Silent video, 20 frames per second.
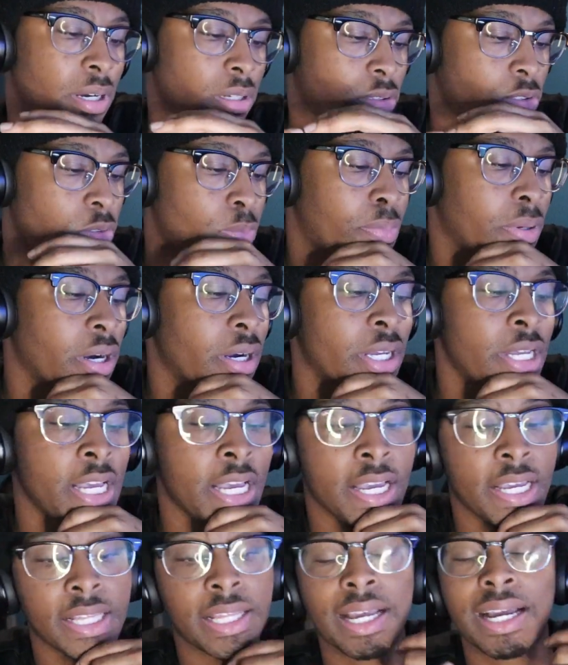Tupac.
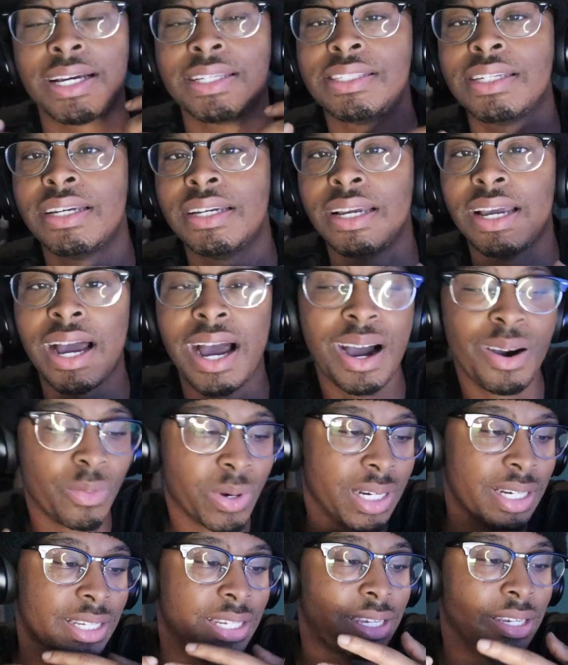Like I said, I
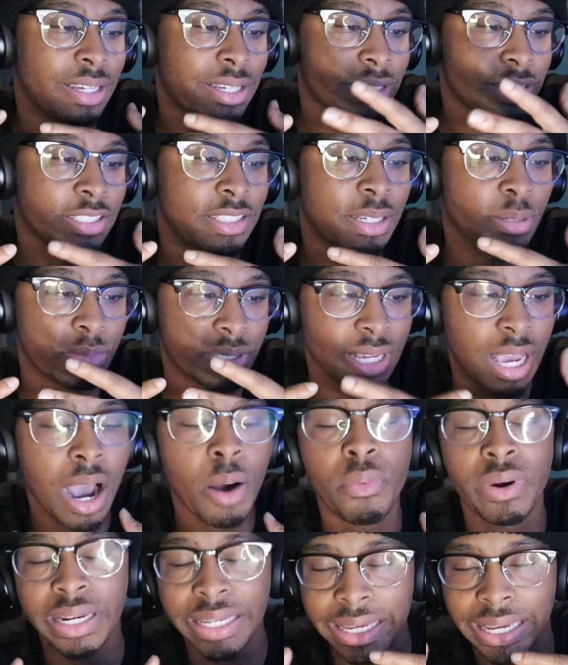want to get, you know what I'm saying, I
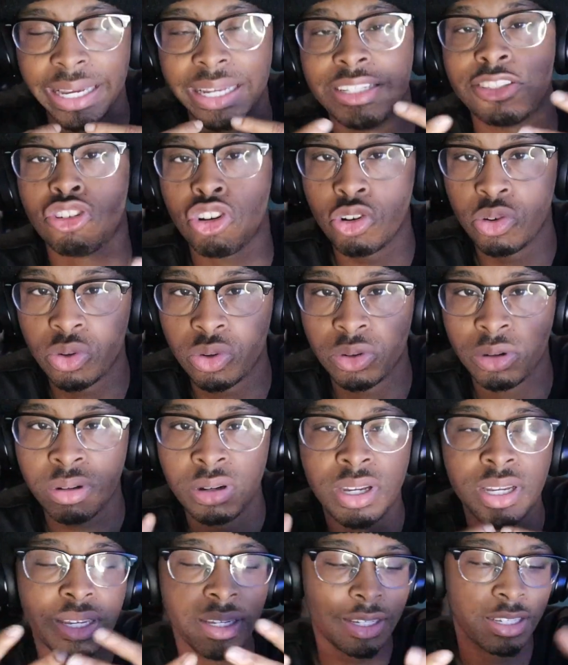want to get in tune,
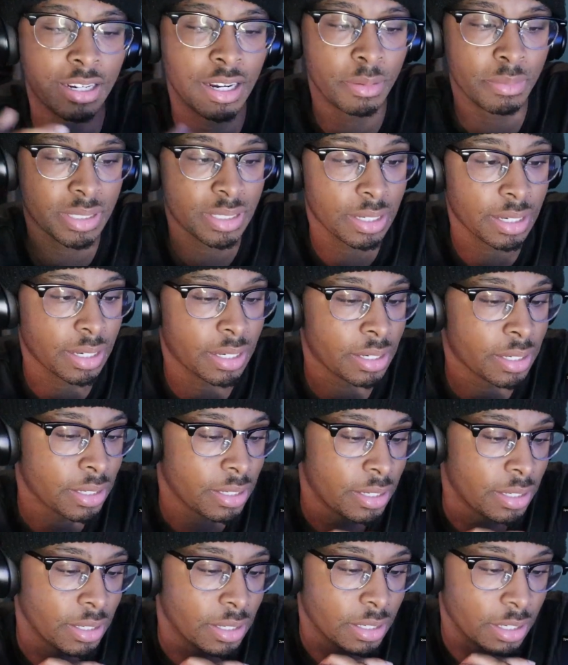you know what I'm saying?
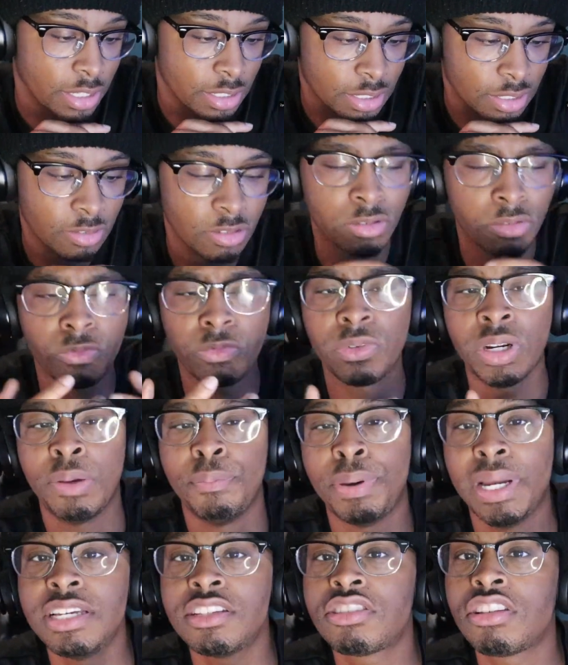Because
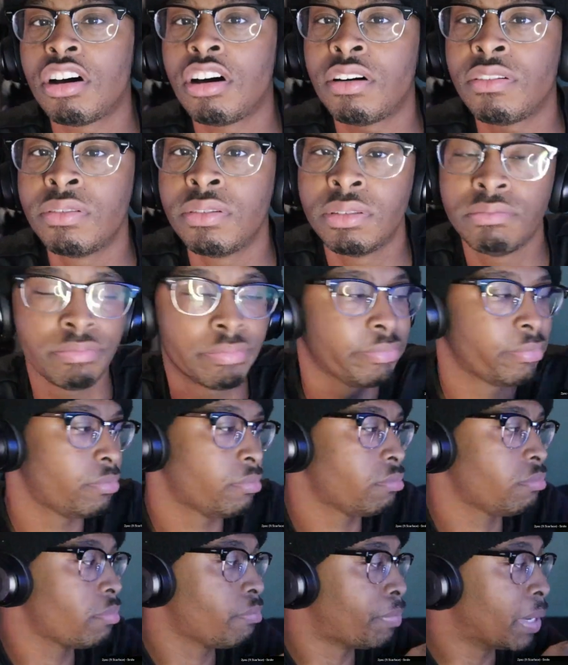based off
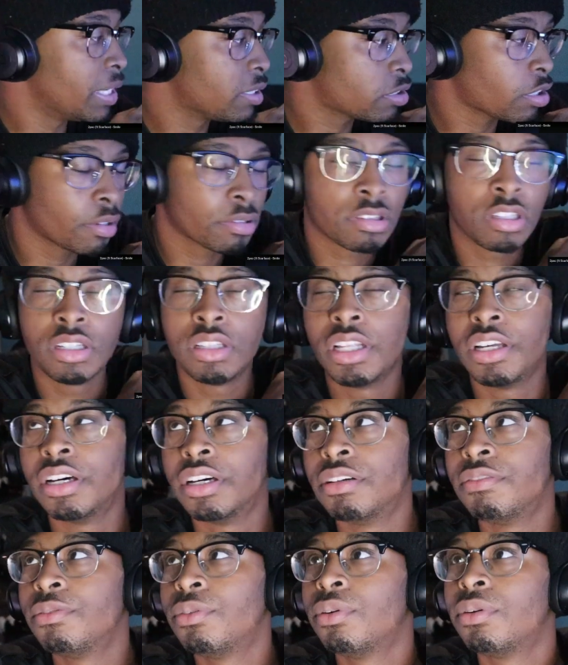
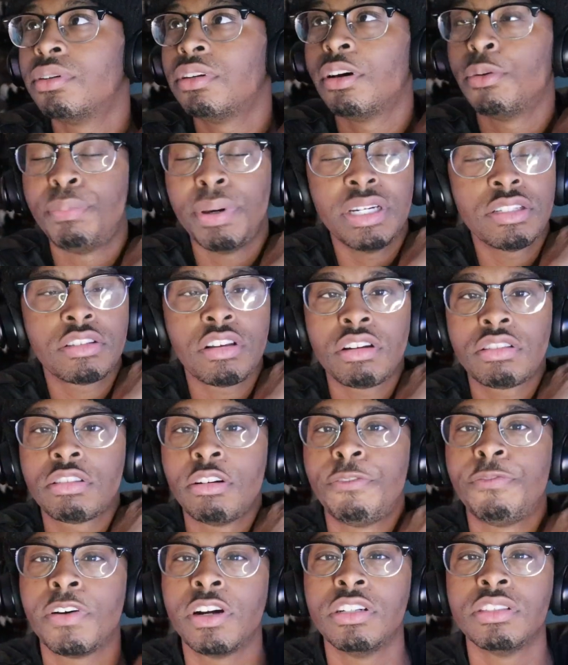
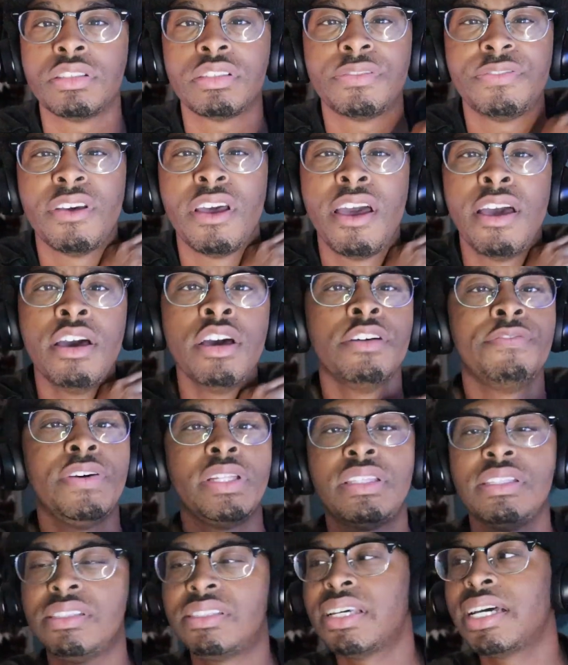the first
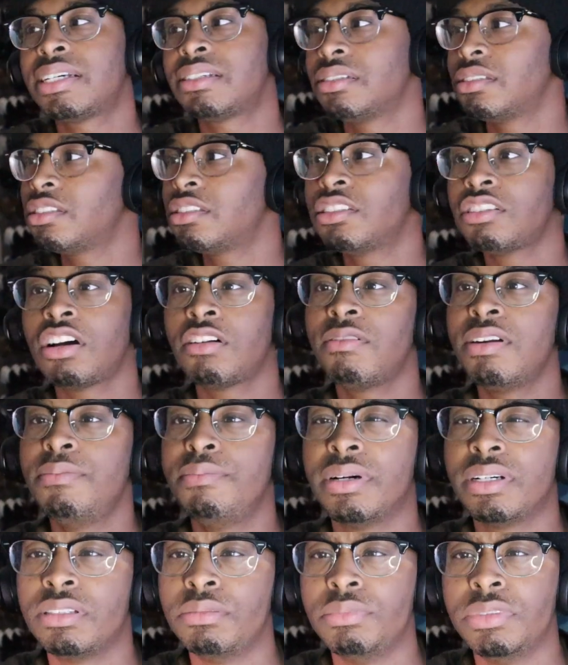50 seconds, it's already
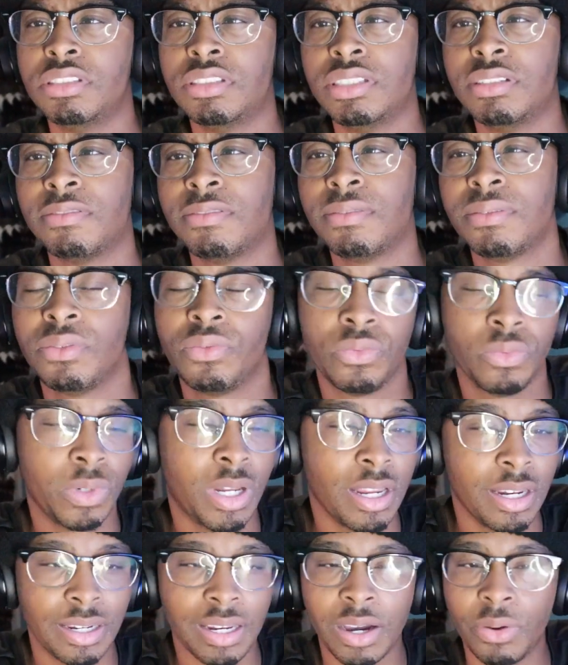better than music
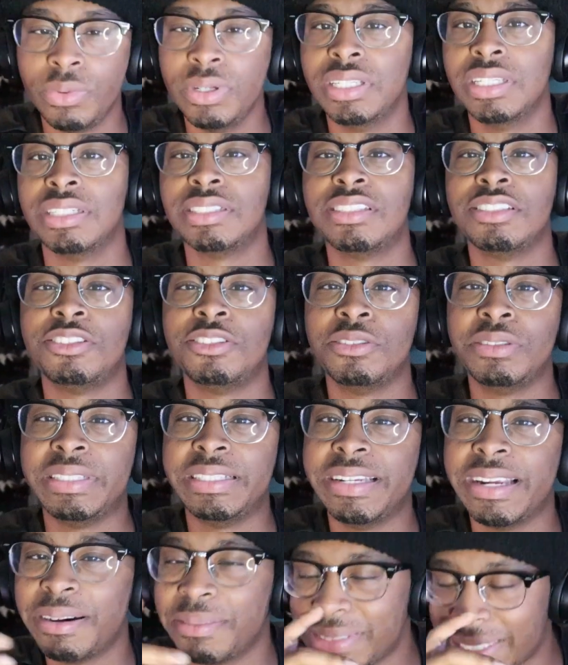that we listen to, you
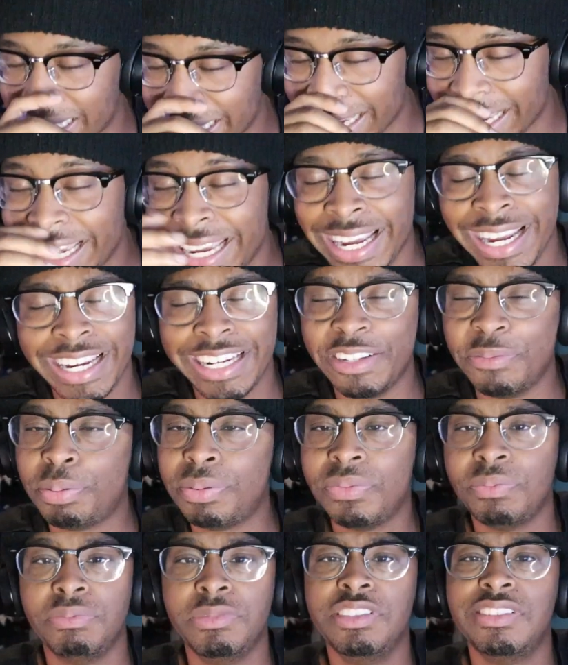know what I'm saying? The
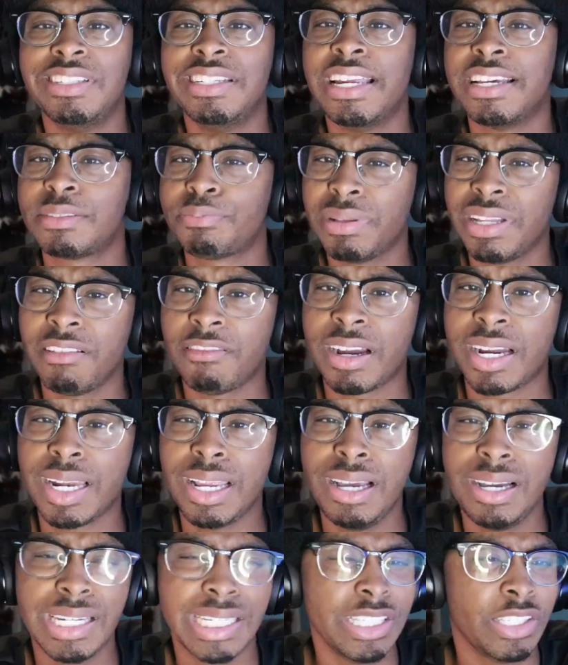music that's playing right
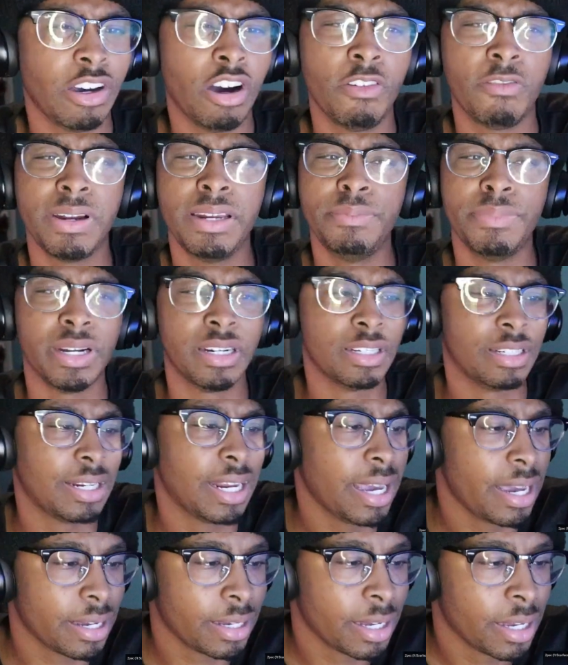now, it's already better than
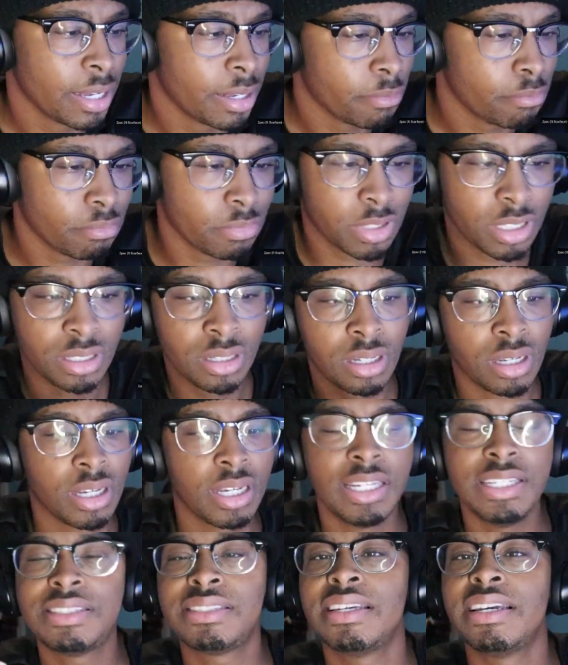that.
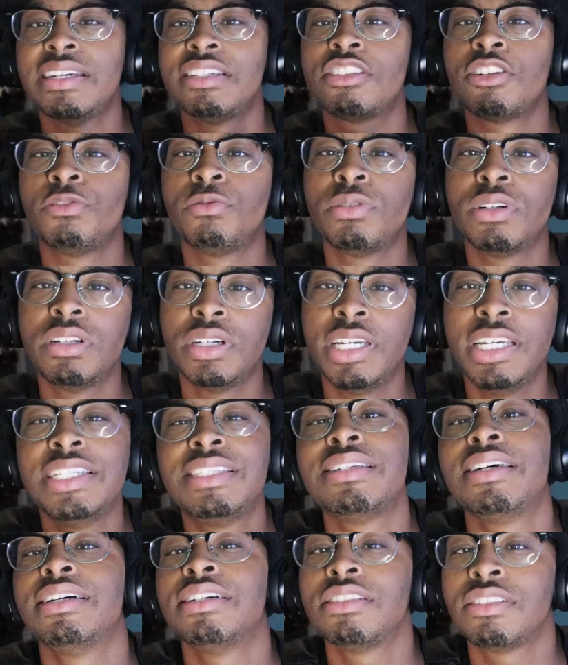He's saying some
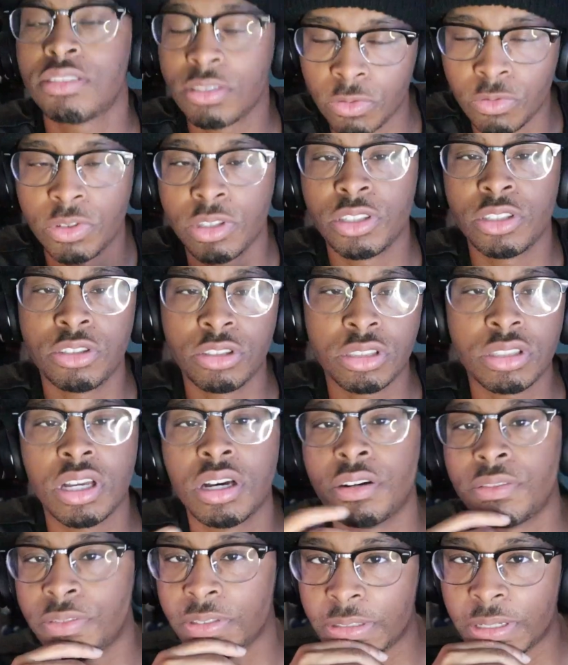real
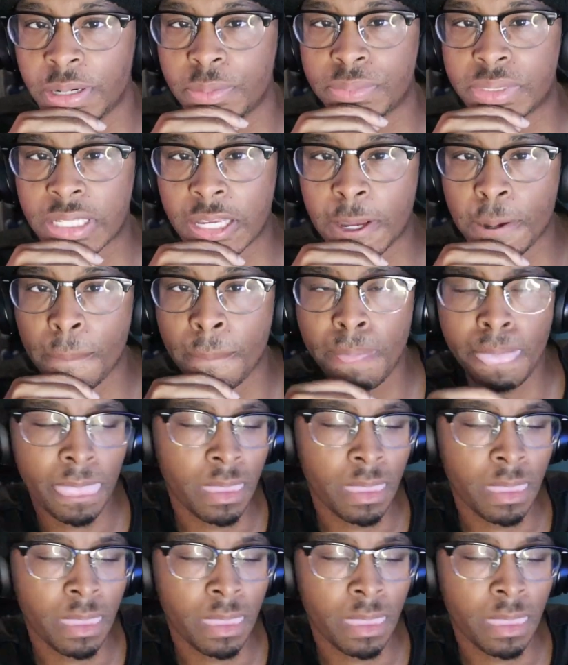stuff, you know what I'm saying?